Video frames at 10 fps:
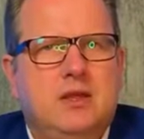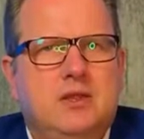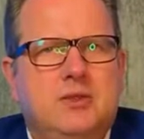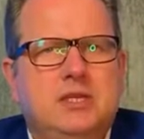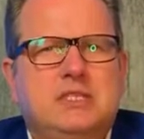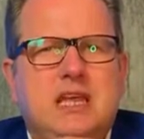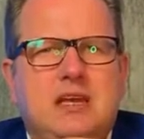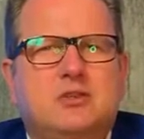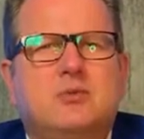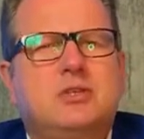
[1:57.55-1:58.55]
This
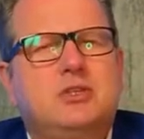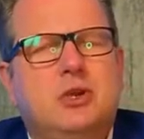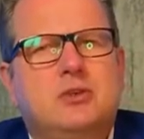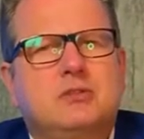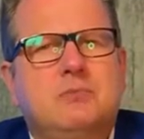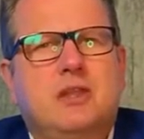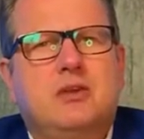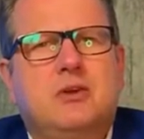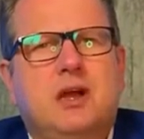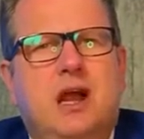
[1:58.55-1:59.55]
status was chosen by the
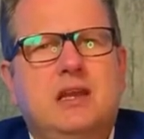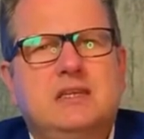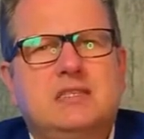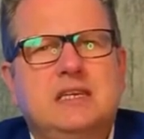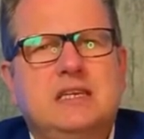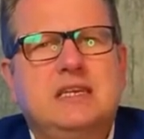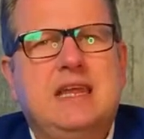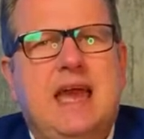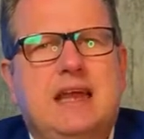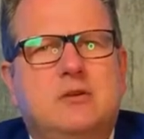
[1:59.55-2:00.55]
Cook Islands in
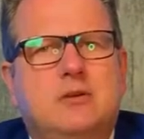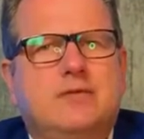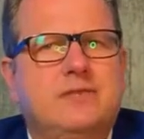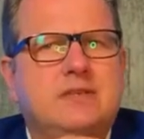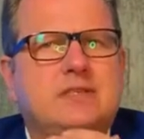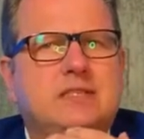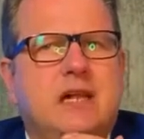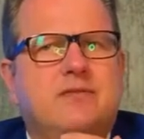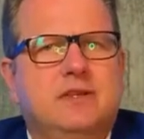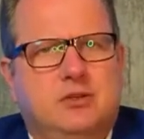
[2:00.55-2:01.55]
an act of
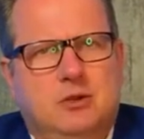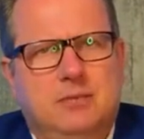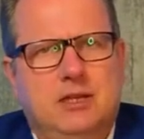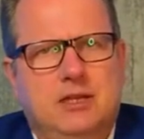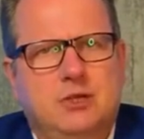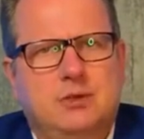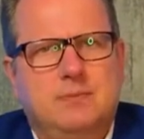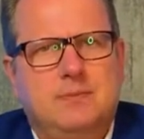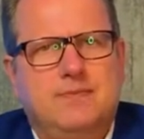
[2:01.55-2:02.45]
self-determination.